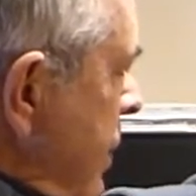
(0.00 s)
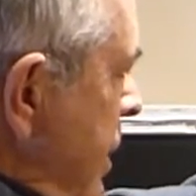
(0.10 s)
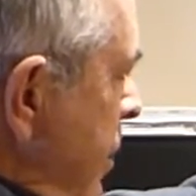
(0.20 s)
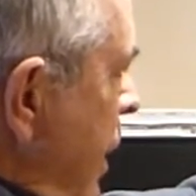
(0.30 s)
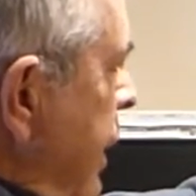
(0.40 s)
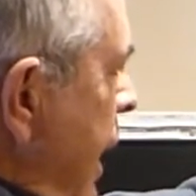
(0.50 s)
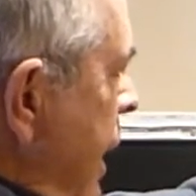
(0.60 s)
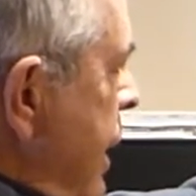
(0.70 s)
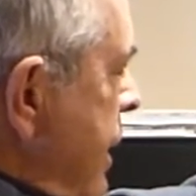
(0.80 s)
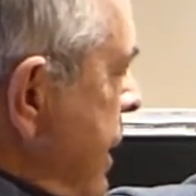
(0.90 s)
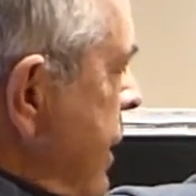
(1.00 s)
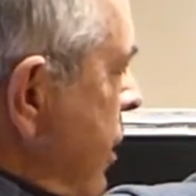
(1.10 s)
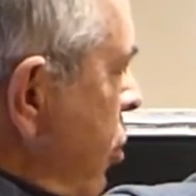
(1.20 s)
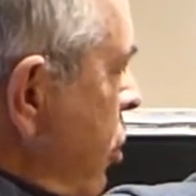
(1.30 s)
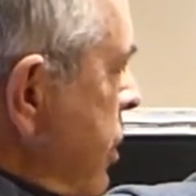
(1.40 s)
simultaneously
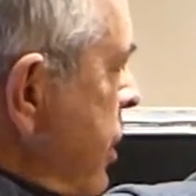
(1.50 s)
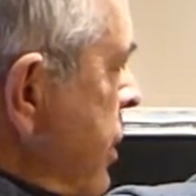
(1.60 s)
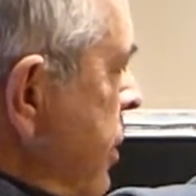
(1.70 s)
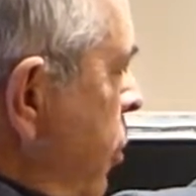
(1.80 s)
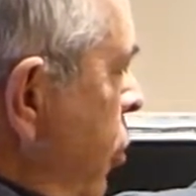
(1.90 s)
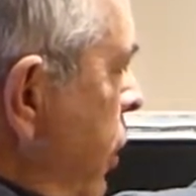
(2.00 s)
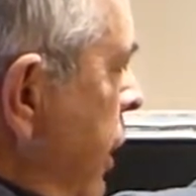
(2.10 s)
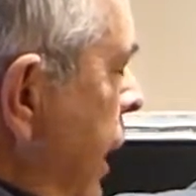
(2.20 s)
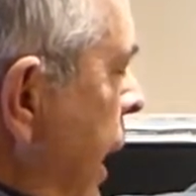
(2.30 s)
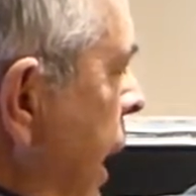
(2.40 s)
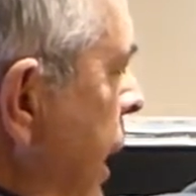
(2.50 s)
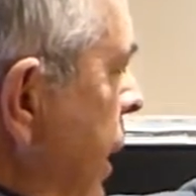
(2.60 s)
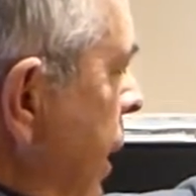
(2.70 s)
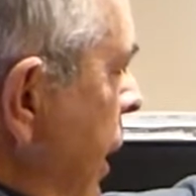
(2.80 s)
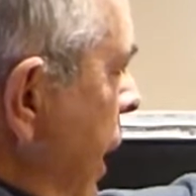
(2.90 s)
they're crossing the point
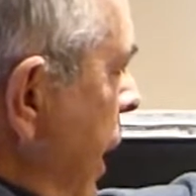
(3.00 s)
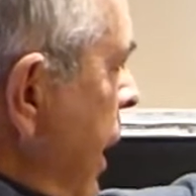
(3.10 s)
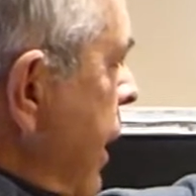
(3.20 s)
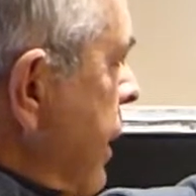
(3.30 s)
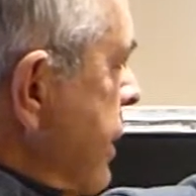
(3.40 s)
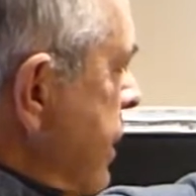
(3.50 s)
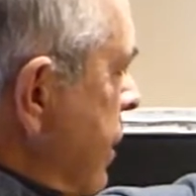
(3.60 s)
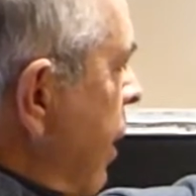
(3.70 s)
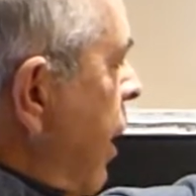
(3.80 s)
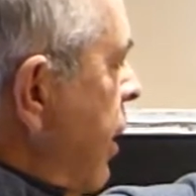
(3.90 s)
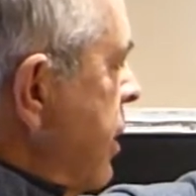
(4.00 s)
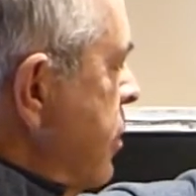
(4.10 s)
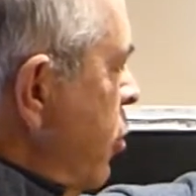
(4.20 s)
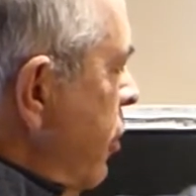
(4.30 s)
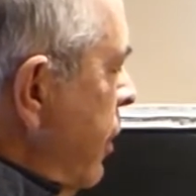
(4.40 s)
A, and the car is
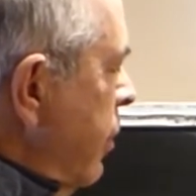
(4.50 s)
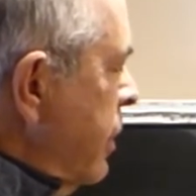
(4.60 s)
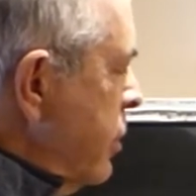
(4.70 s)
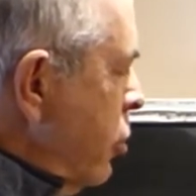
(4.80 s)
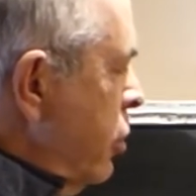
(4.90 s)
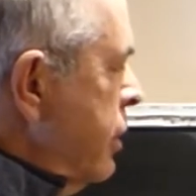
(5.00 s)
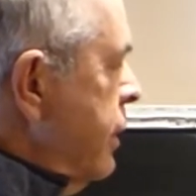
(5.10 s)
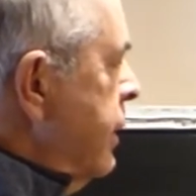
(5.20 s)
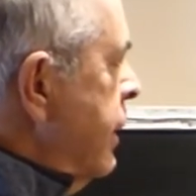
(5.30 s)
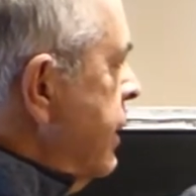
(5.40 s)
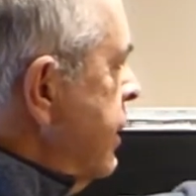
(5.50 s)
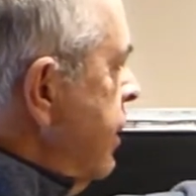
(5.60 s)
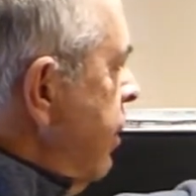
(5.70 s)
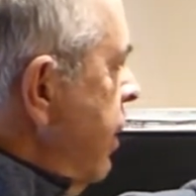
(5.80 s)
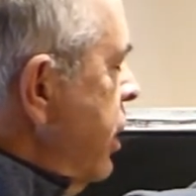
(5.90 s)
moving with constant
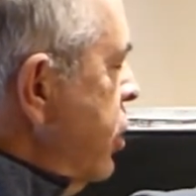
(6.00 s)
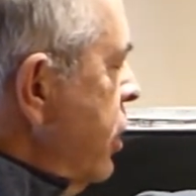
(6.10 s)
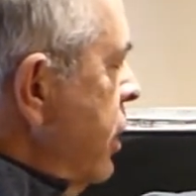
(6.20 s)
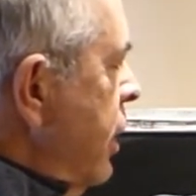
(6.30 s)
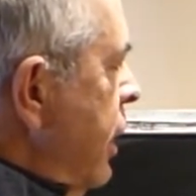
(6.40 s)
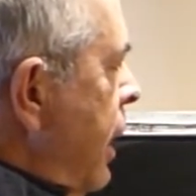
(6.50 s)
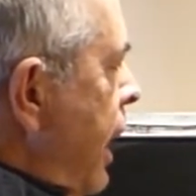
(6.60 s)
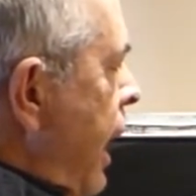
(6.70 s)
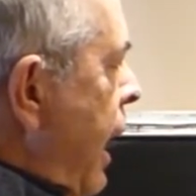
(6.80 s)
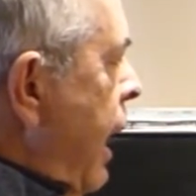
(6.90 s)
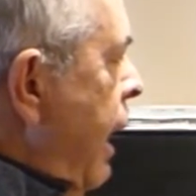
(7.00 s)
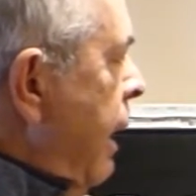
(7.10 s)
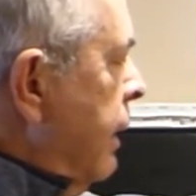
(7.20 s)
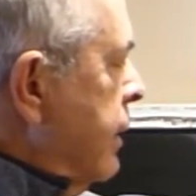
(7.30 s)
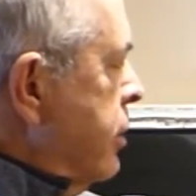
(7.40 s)
acceleration,
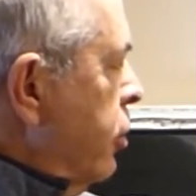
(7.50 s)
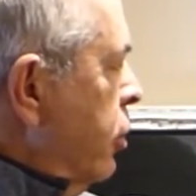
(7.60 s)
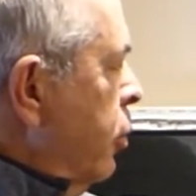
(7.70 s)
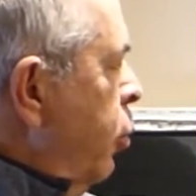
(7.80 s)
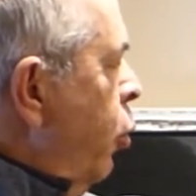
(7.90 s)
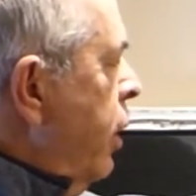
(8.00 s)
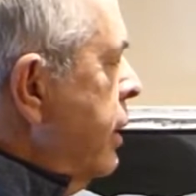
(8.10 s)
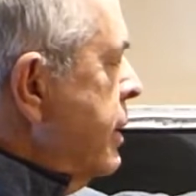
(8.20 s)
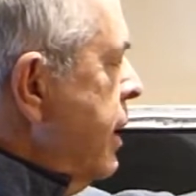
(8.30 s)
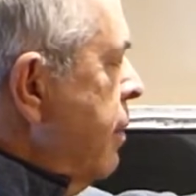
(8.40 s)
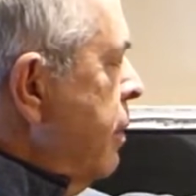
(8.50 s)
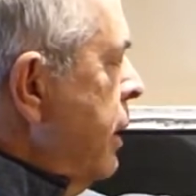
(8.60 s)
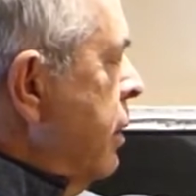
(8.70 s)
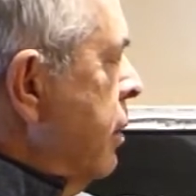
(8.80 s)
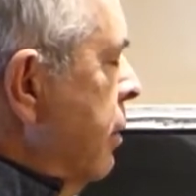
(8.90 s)
and at a certain point they
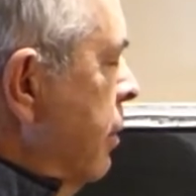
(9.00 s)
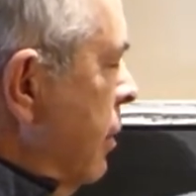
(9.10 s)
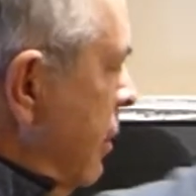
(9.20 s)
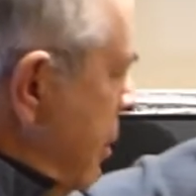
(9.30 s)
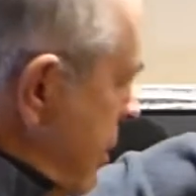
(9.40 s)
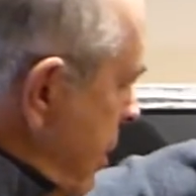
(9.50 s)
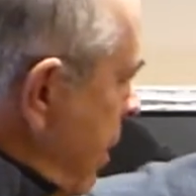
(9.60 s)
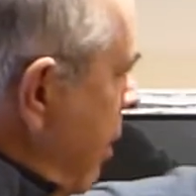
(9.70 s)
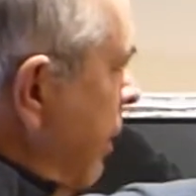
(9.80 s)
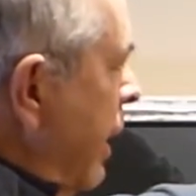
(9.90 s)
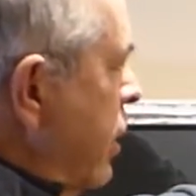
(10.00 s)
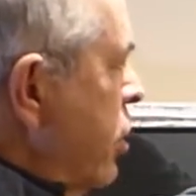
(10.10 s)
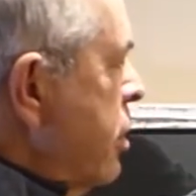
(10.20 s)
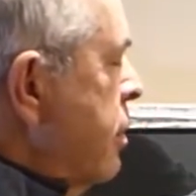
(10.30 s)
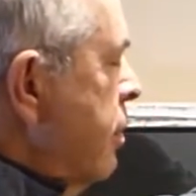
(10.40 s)
meet, the car
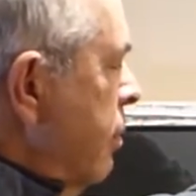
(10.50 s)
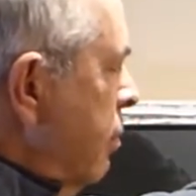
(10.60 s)
catches